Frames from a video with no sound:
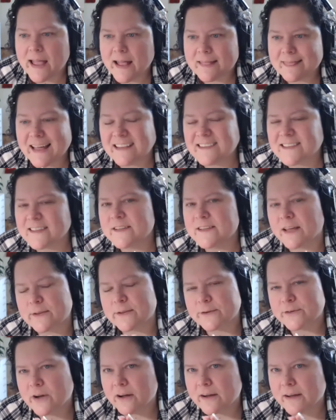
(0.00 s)
that's another
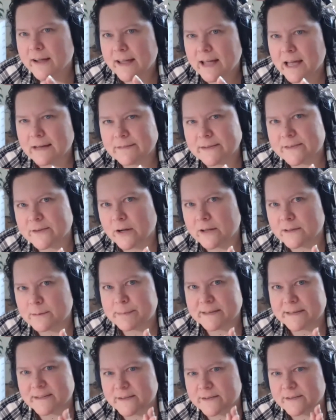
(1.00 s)
talk I have. It's called the
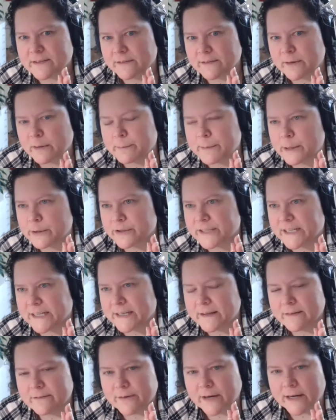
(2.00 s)
business of community,
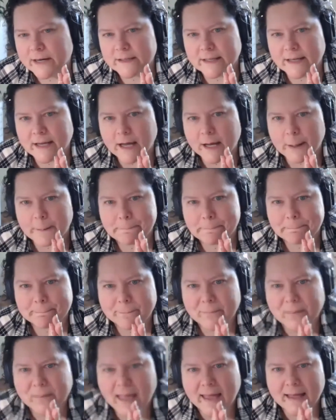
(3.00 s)
frankly. Um,
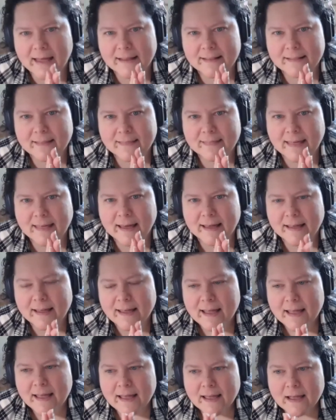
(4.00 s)
and that
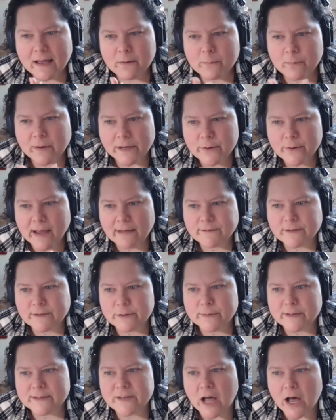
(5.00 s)
what you have to
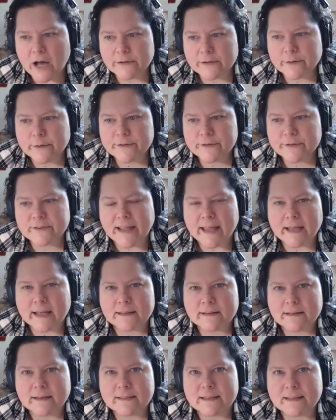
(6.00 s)
do is
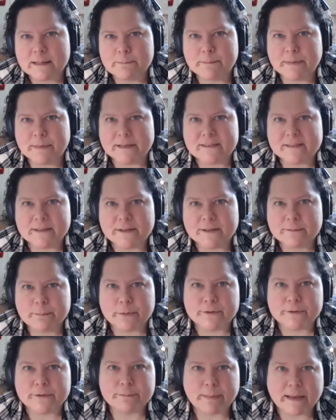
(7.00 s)
understand the business
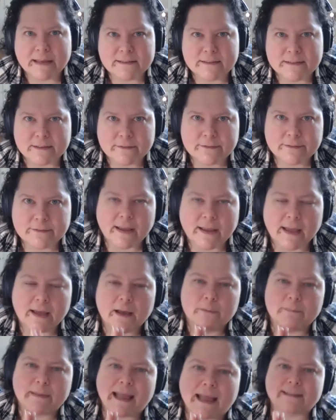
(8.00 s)
perspective
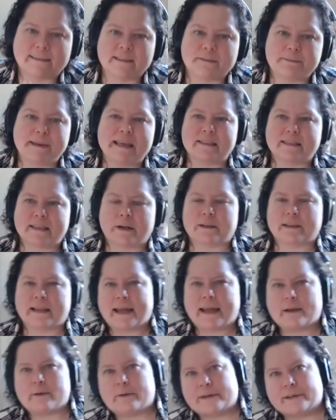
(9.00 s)
um, and speak their
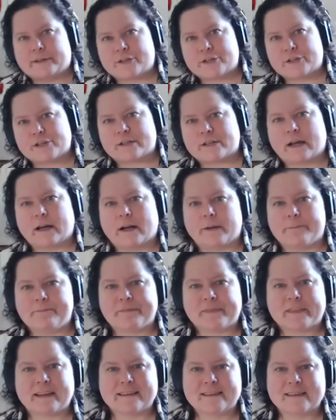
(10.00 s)
language.
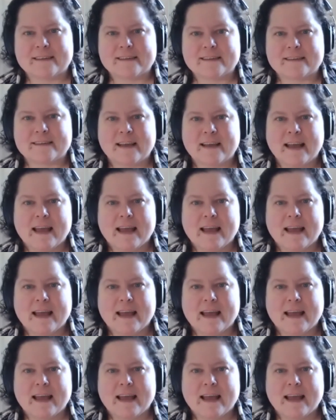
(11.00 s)
Um, this is